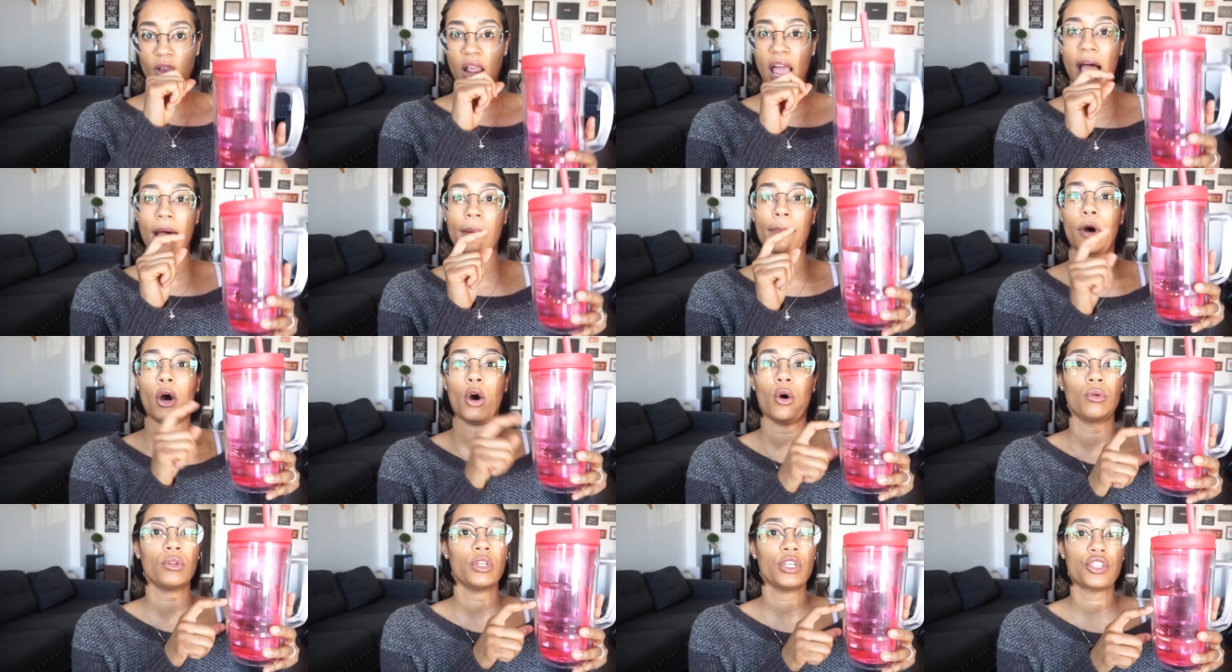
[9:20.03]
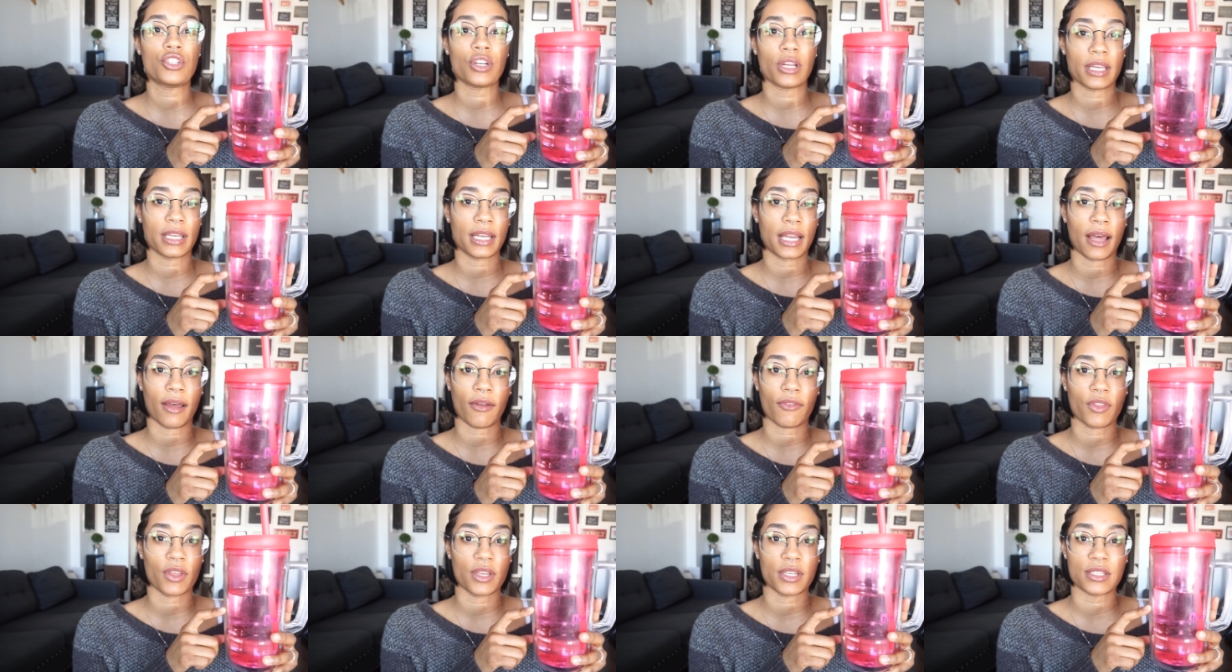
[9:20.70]
I'm only drinking
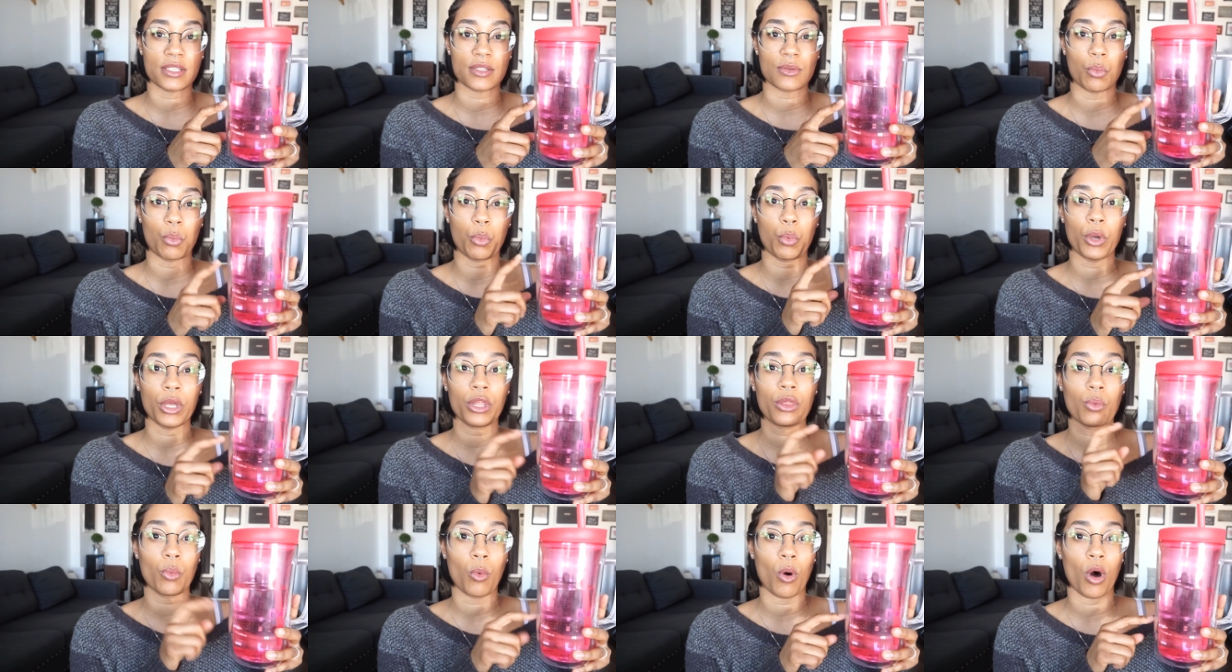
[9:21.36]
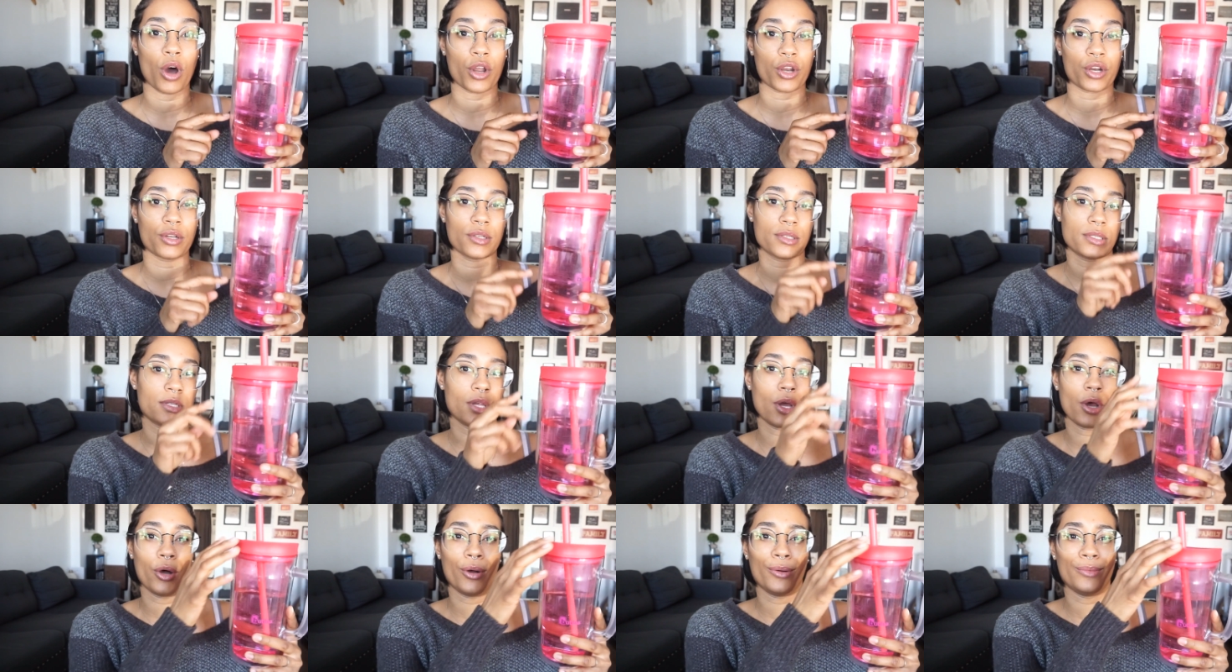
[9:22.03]
out of this with water,
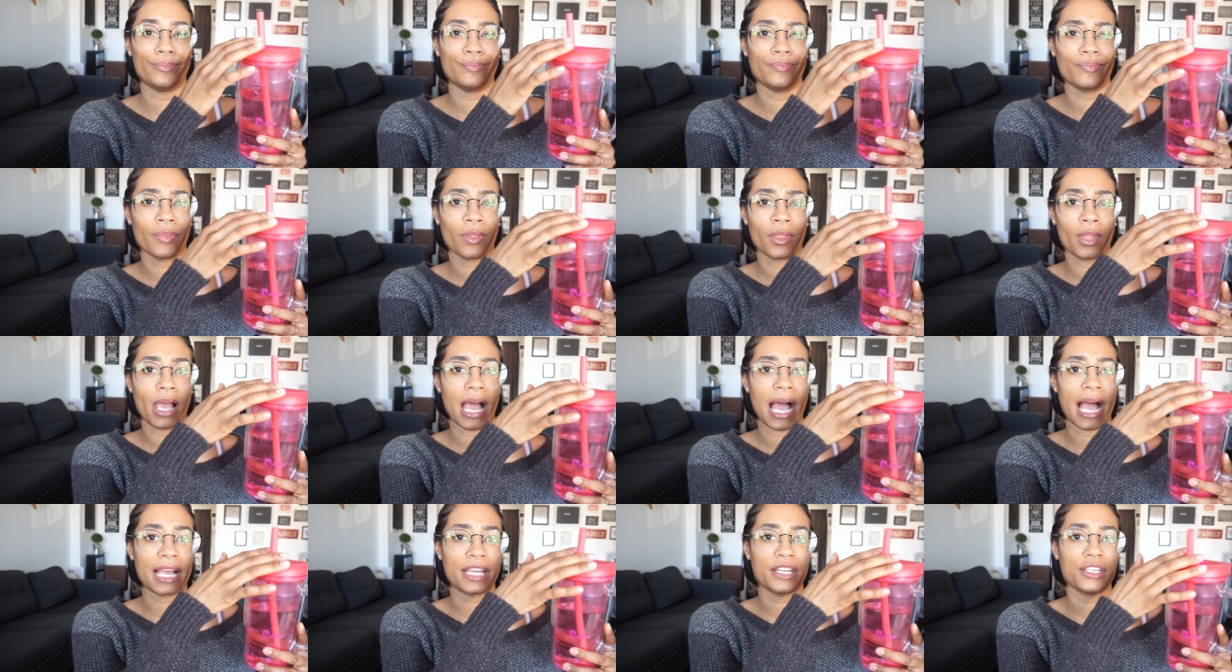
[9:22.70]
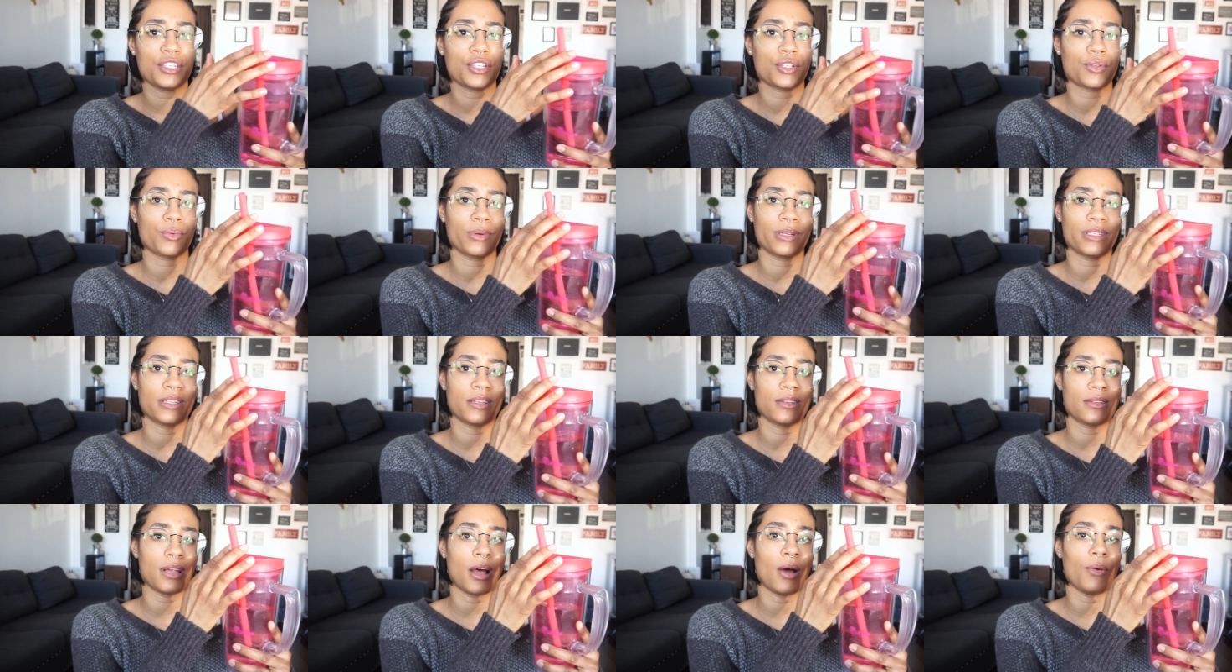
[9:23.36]
so I can just rinse
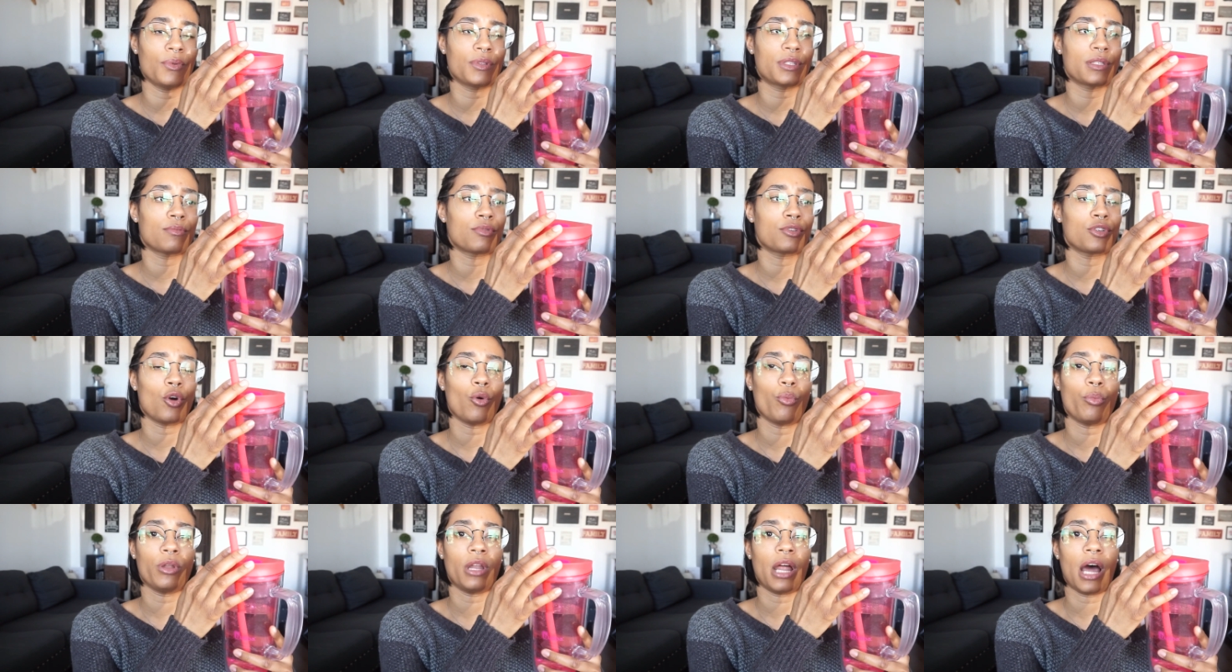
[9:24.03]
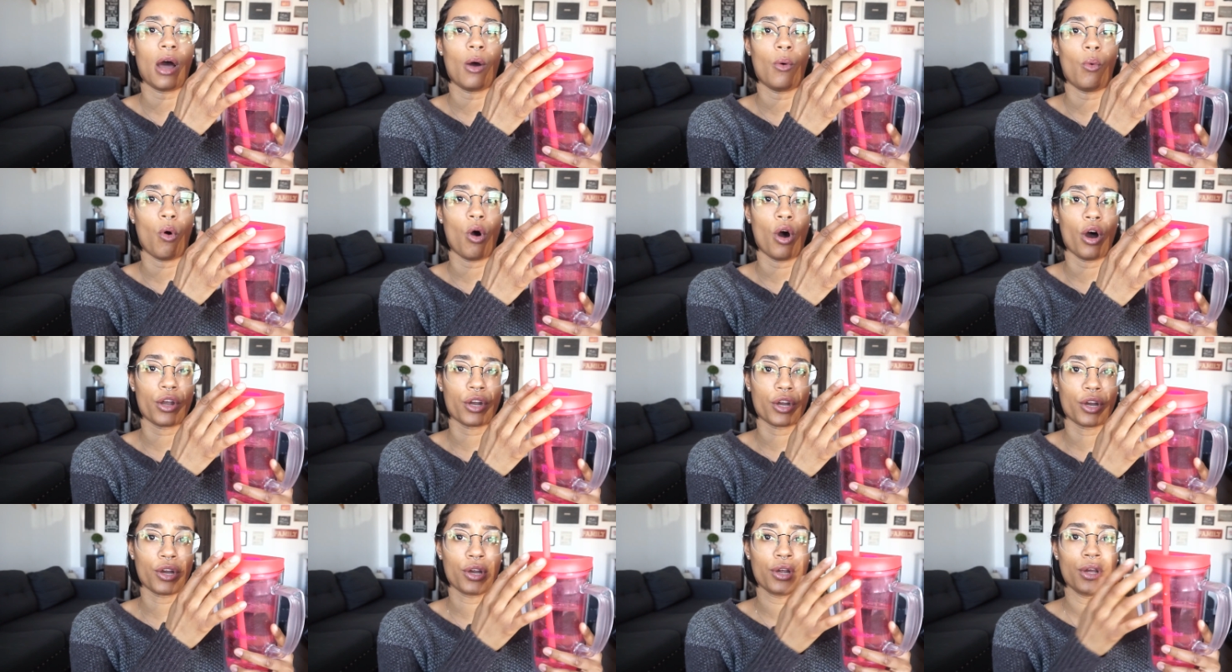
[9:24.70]
this out with some soap and hot
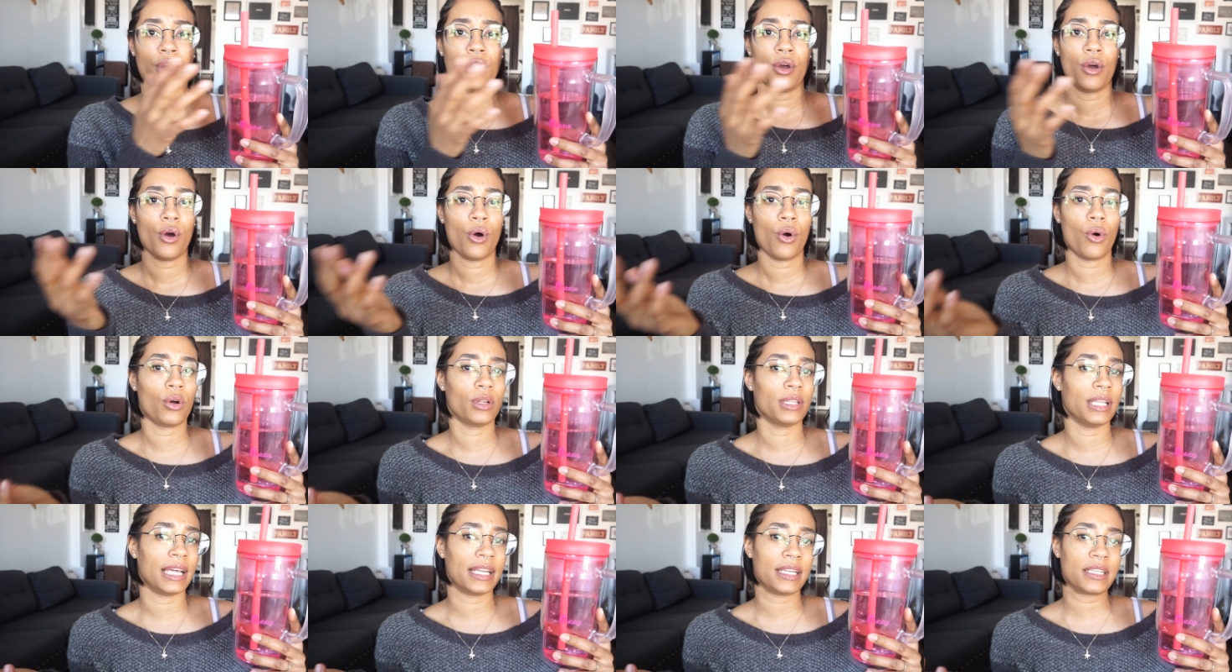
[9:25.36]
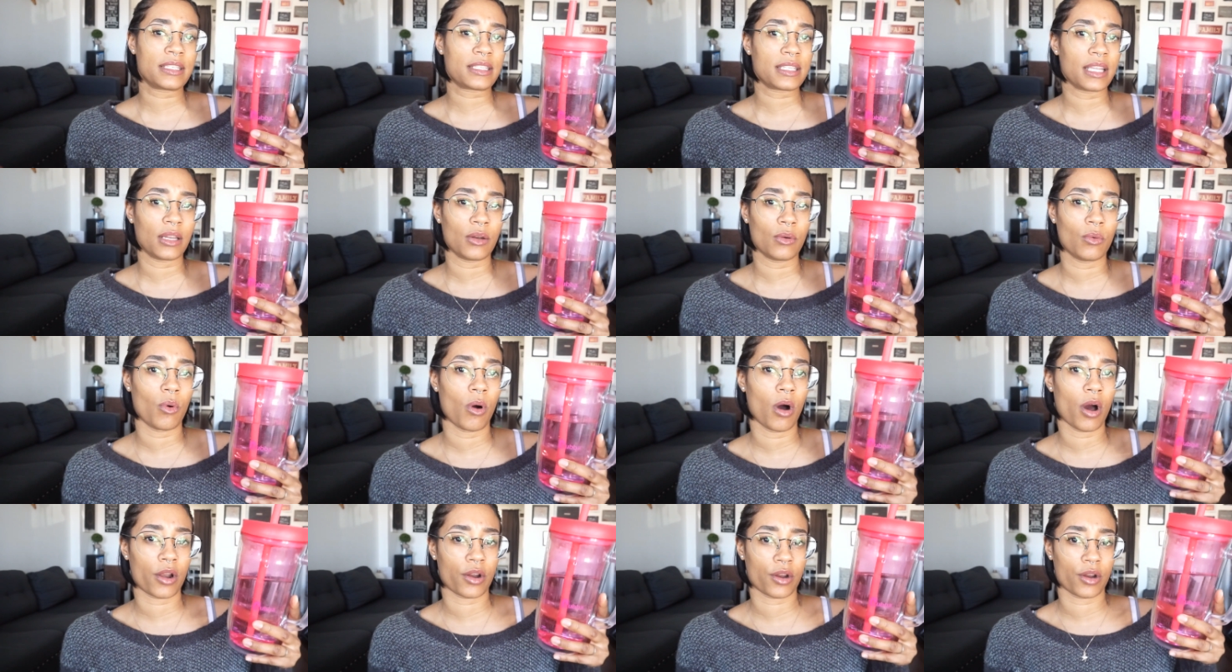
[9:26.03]
water, or let it sit in
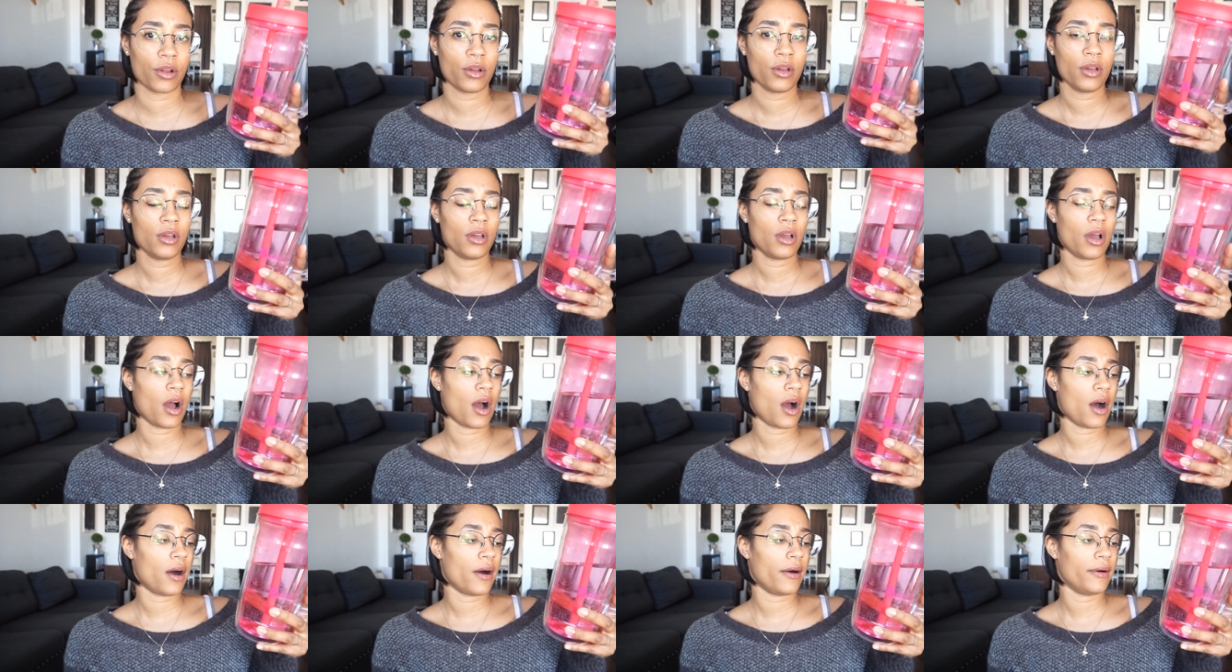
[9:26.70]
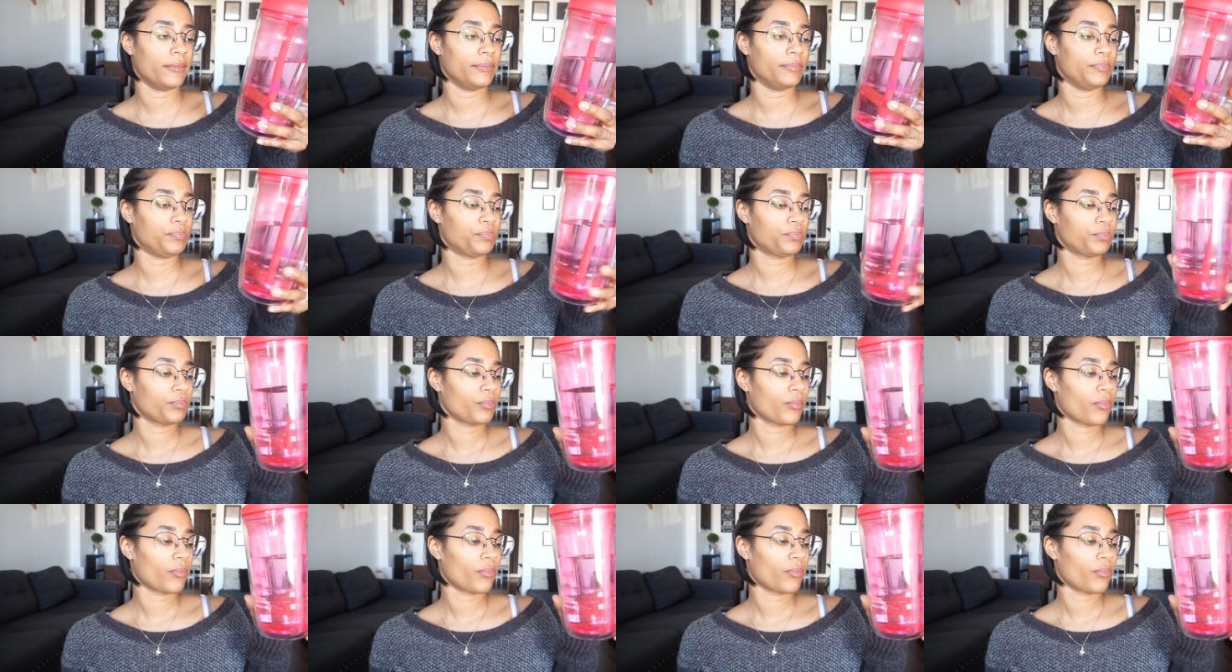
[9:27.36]
water. Um,